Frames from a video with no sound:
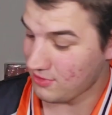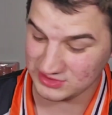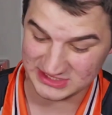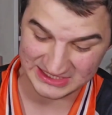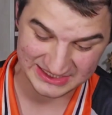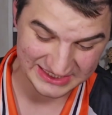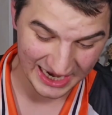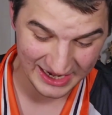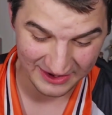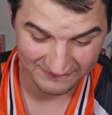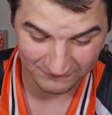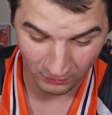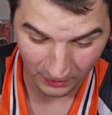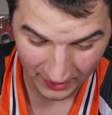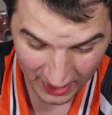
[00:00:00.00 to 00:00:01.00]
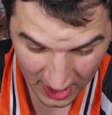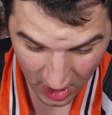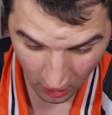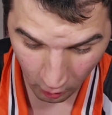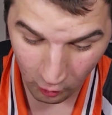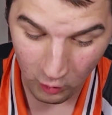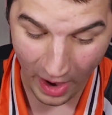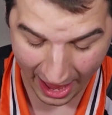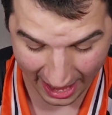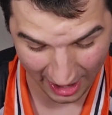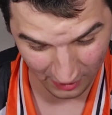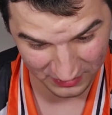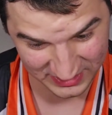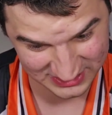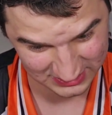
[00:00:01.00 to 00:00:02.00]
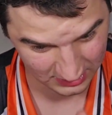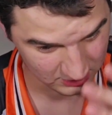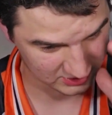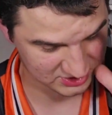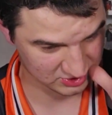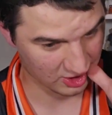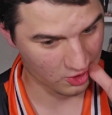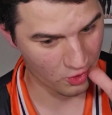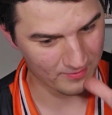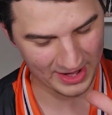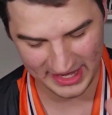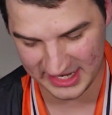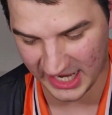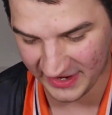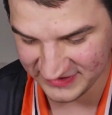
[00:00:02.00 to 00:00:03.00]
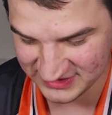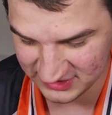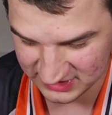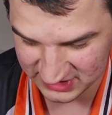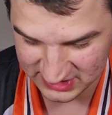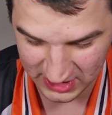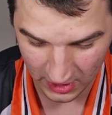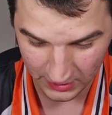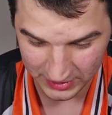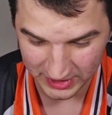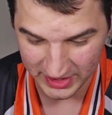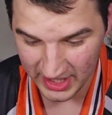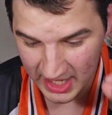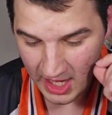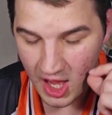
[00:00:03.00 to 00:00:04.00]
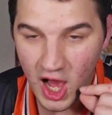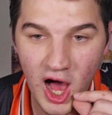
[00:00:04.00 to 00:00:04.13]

most excited for. Wow, this looks, oh my god, this looks so good.